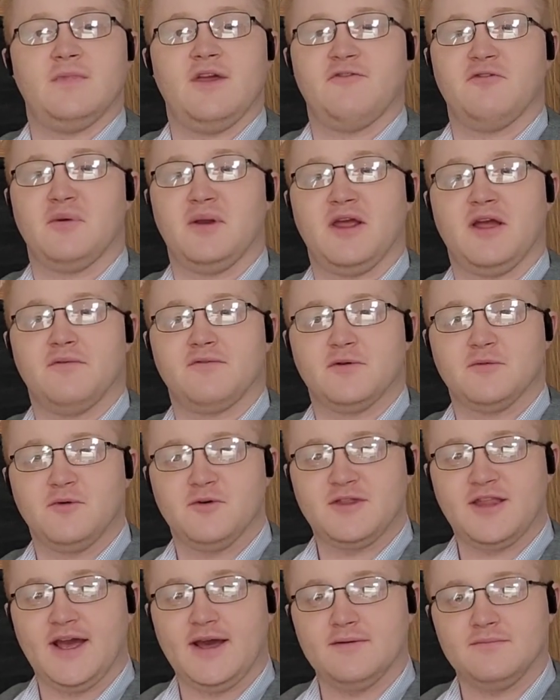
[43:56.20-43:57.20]
Everybody comfortable
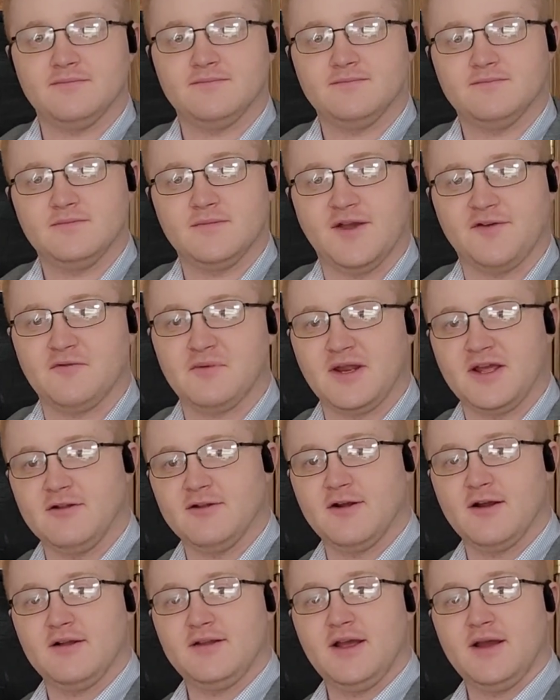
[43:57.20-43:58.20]
with that? Everybody
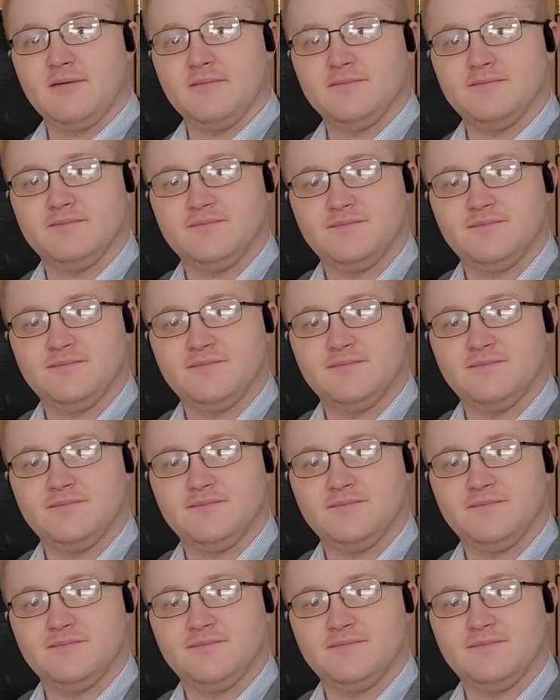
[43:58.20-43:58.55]
clear on that?